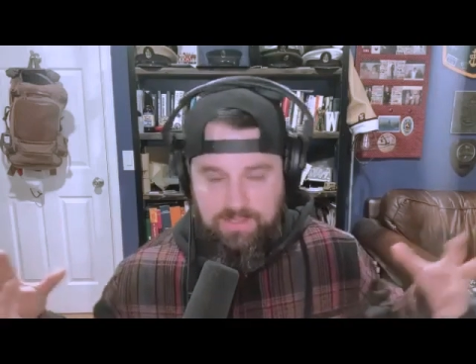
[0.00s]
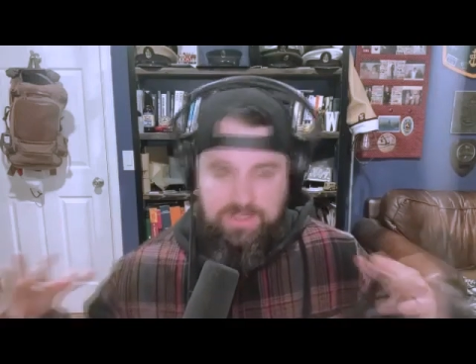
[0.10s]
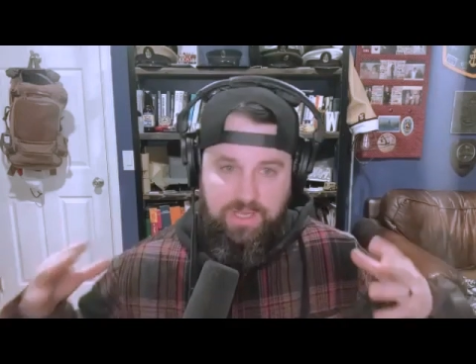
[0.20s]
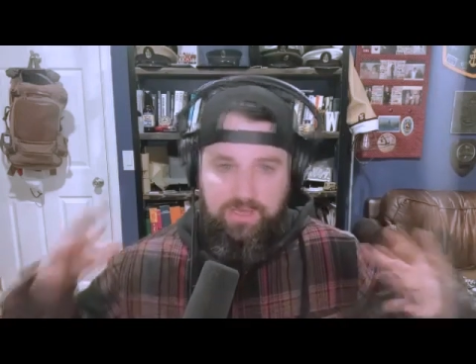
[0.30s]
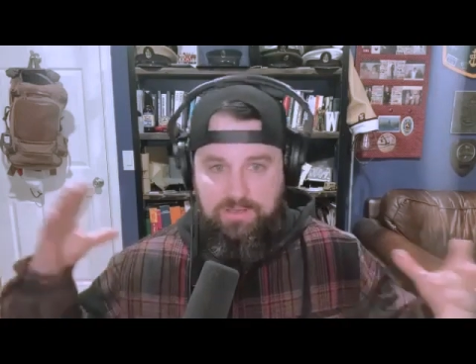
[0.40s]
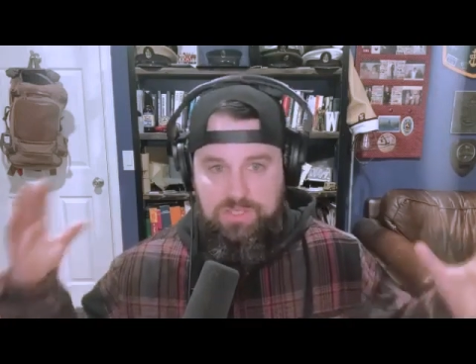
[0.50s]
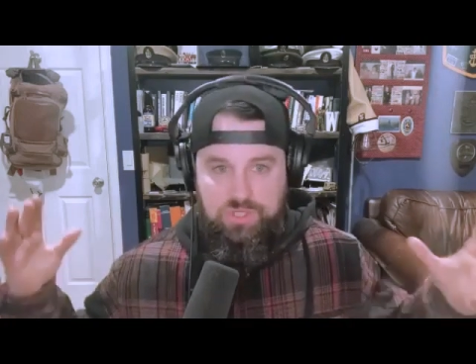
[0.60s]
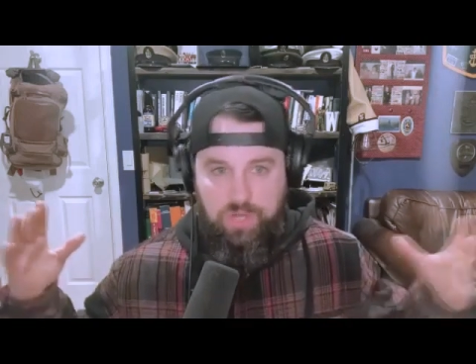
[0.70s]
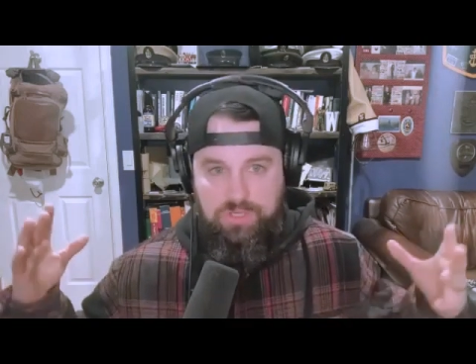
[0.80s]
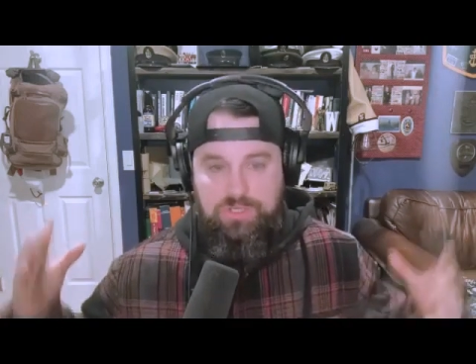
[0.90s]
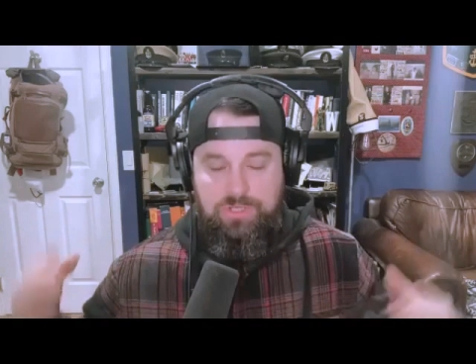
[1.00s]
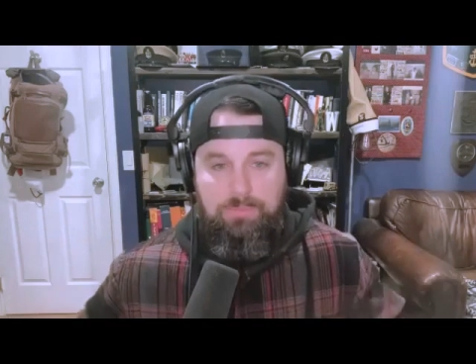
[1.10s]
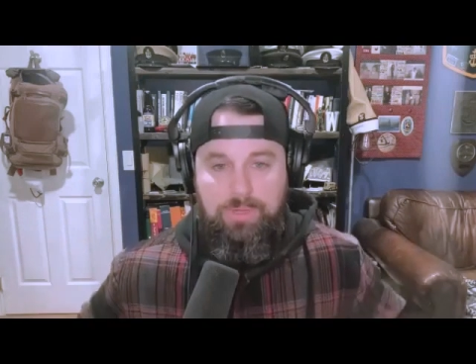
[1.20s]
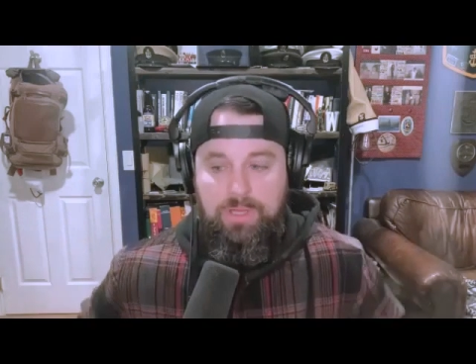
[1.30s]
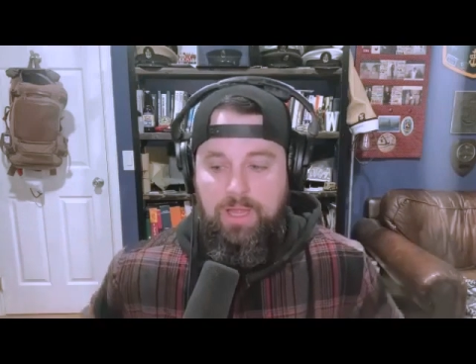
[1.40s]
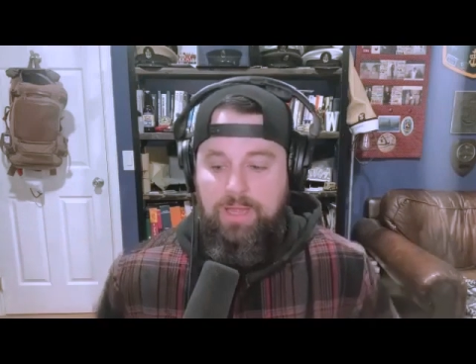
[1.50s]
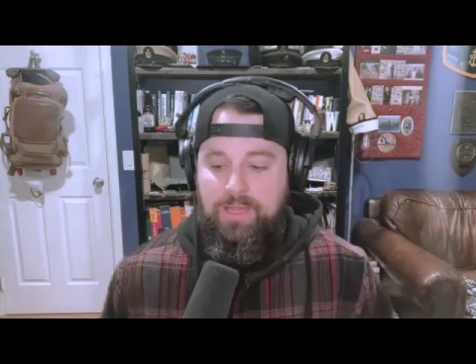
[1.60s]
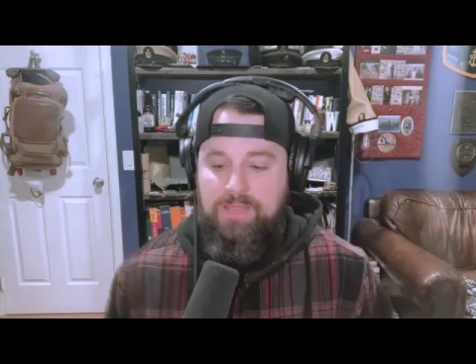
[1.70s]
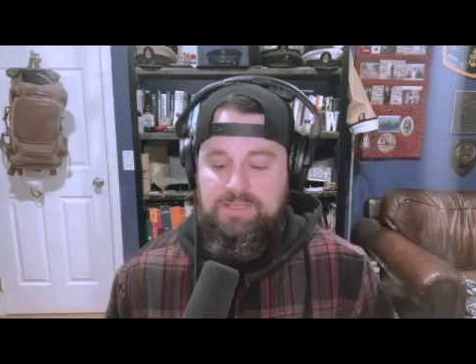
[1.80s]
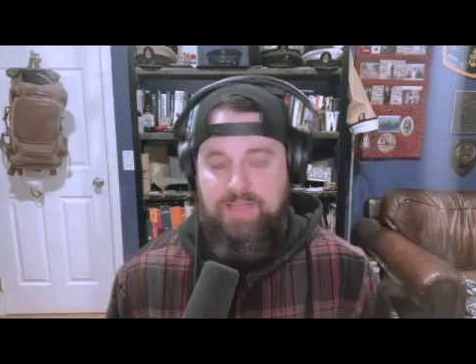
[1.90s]
There's like a structure, but like
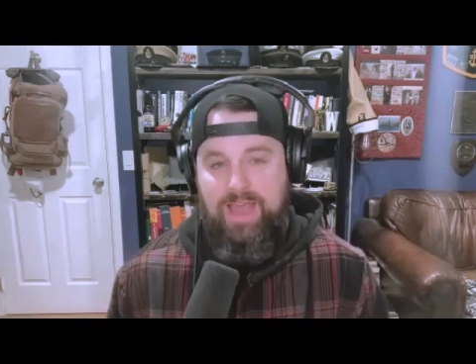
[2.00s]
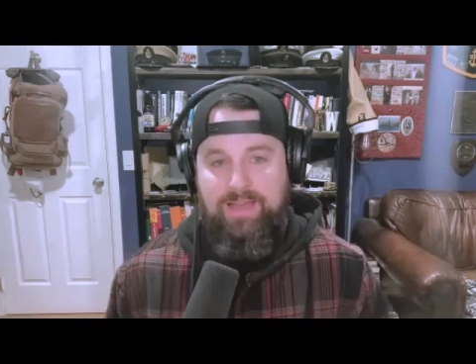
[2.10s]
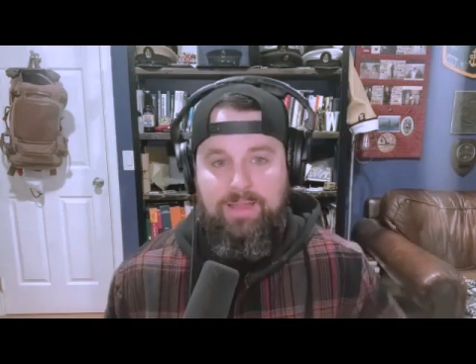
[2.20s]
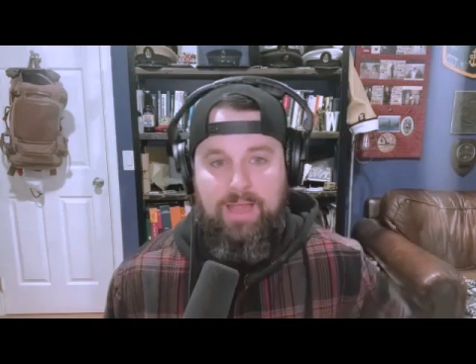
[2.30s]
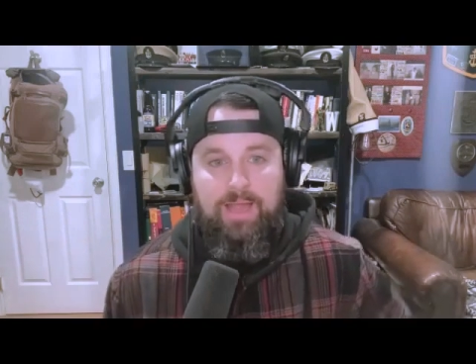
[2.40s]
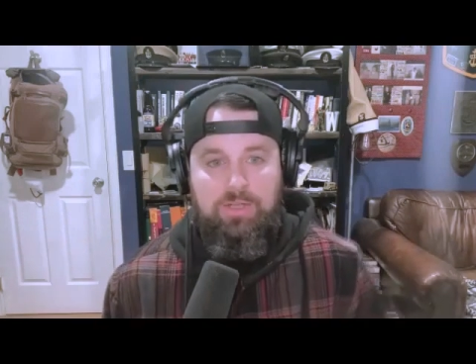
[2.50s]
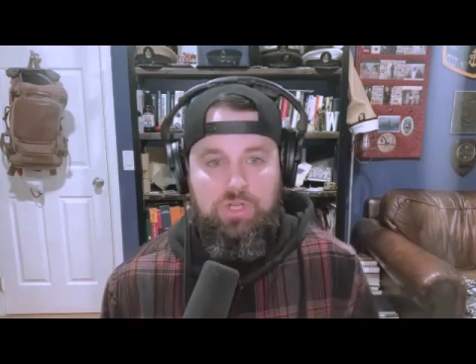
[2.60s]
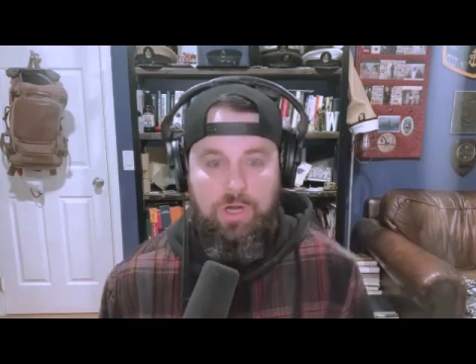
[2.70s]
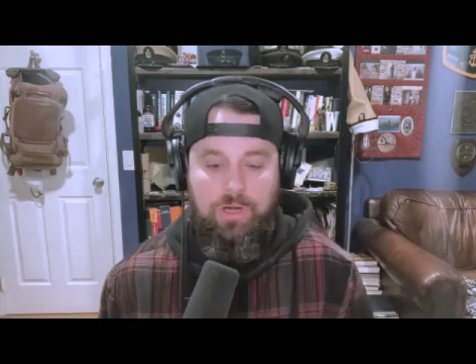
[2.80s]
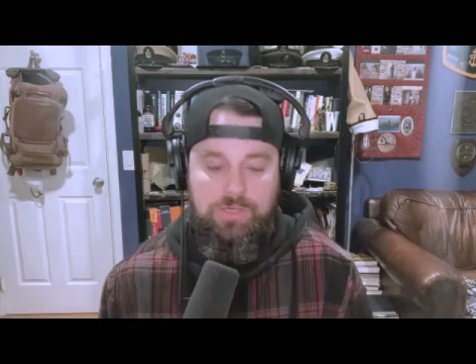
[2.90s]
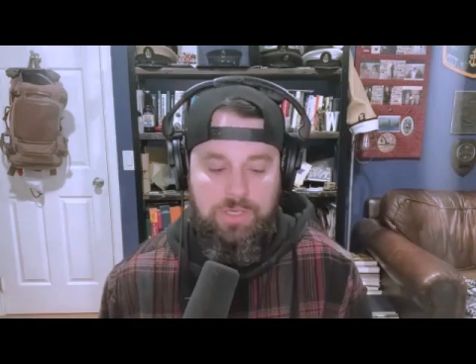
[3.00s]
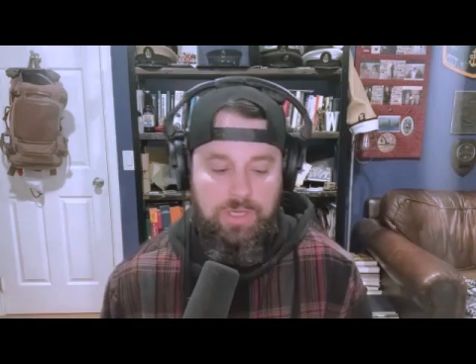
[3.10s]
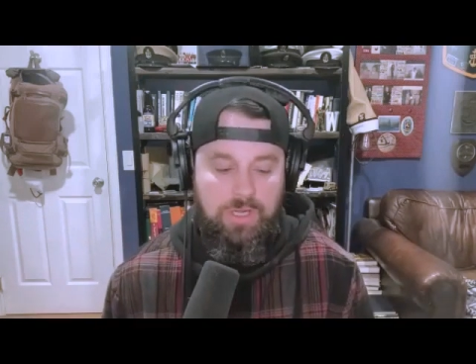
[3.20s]
he's kind of the guy in charge.